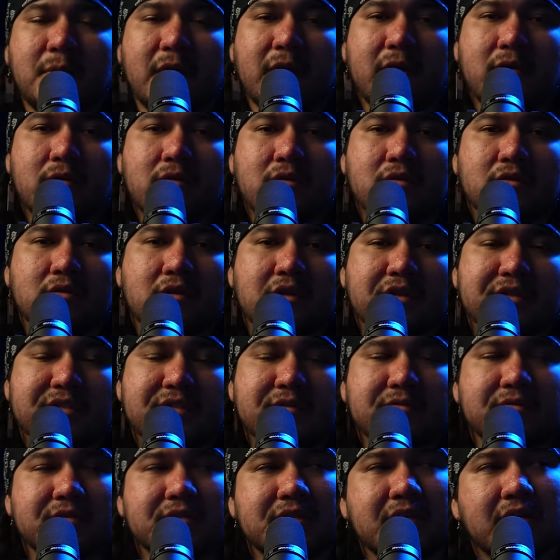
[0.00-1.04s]
my uncle because
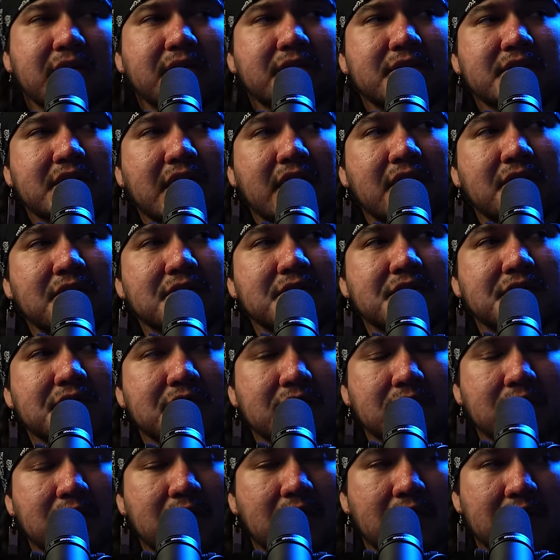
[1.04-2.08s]
he was there in town
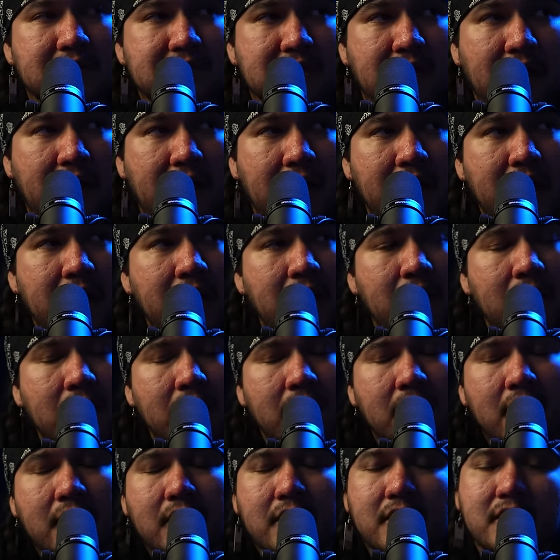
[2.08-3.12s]
still, and I said, "Hey,
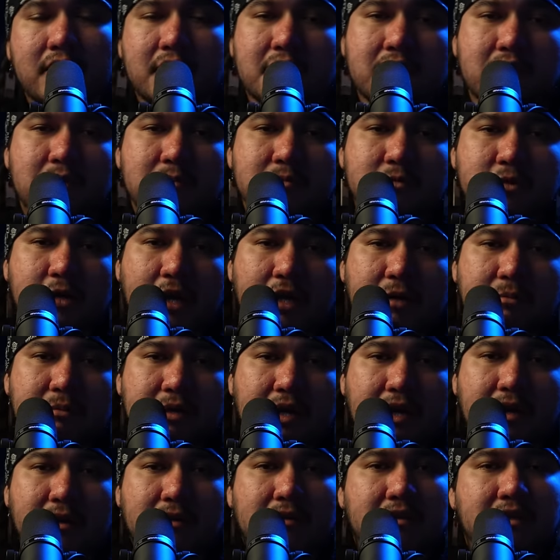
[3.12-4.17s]
you can come drag me
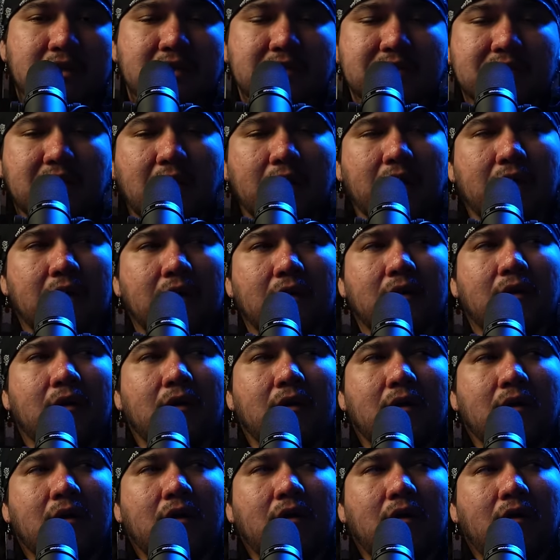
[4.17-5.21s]
out." And he's like,
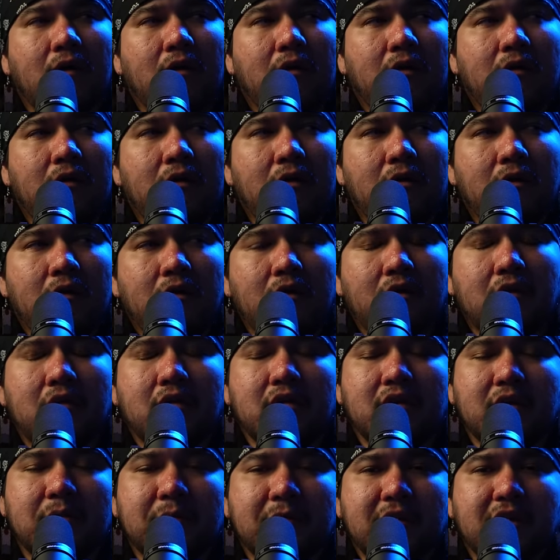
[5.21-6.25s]

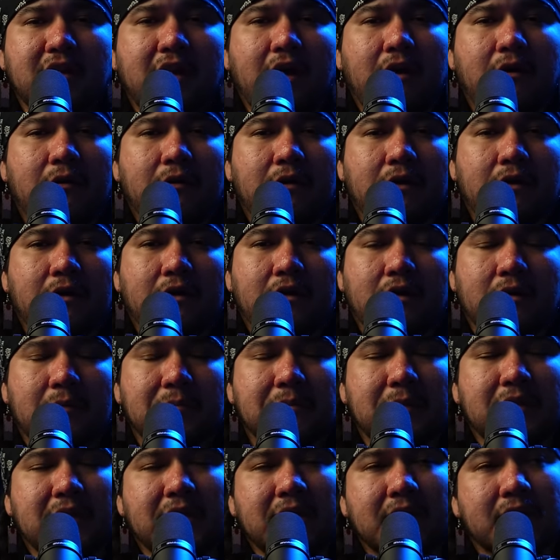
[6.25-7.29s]
"Uh, give me an hour. I'll
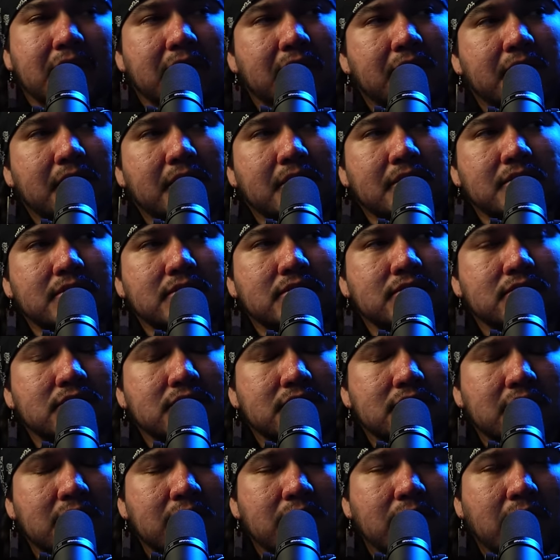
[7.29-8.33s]
be there."
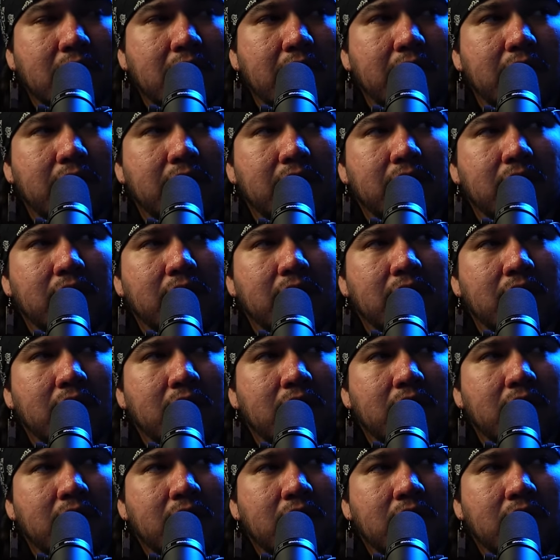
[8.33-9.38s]
okay.
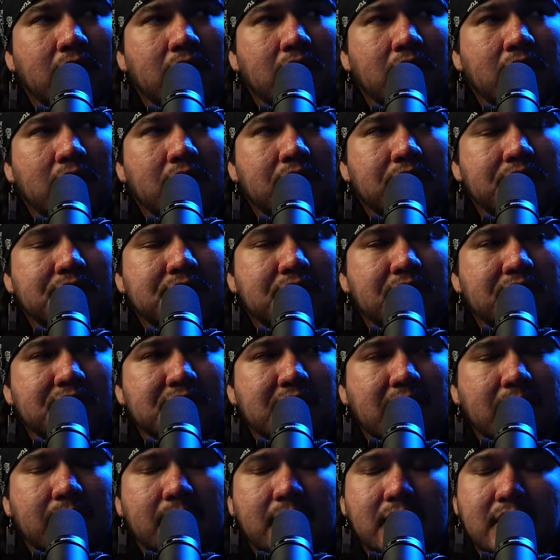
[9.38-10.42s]
So I was
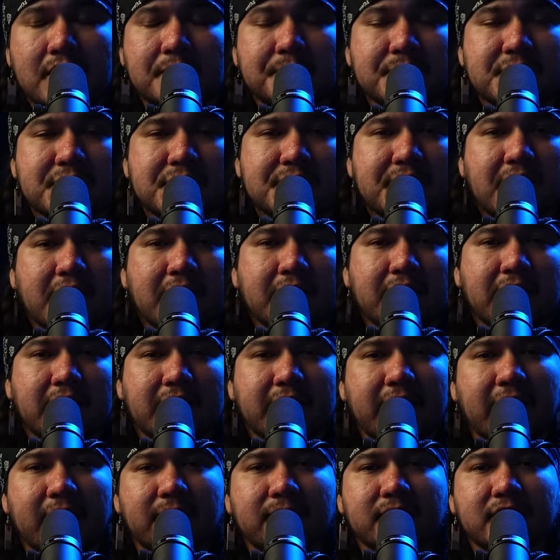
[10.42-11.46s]
like, "Well, I'm stuck. I
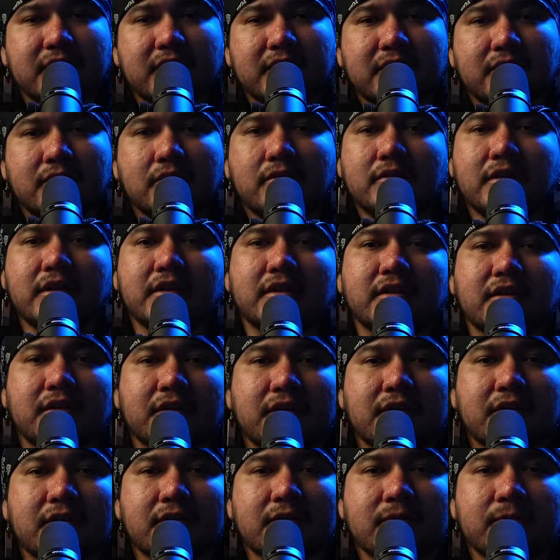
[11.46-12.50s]
can't really do
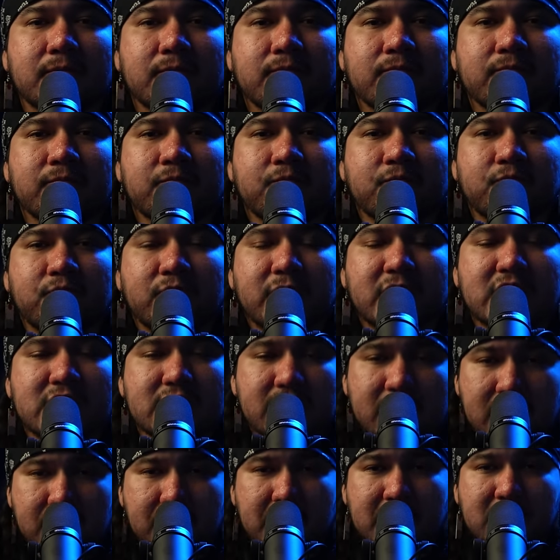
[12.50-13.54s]
anything.
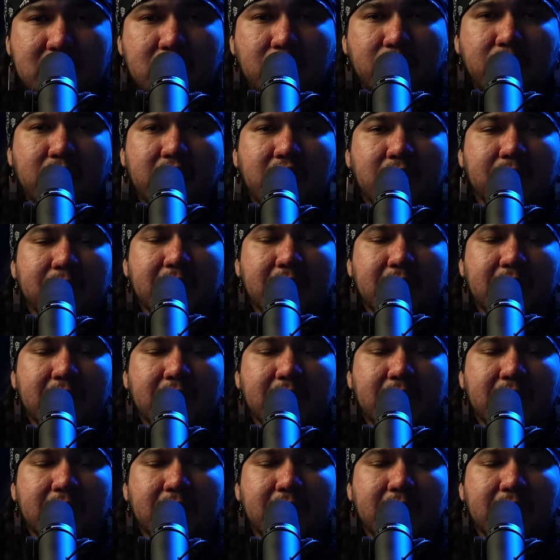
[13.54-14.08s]
So let me do what I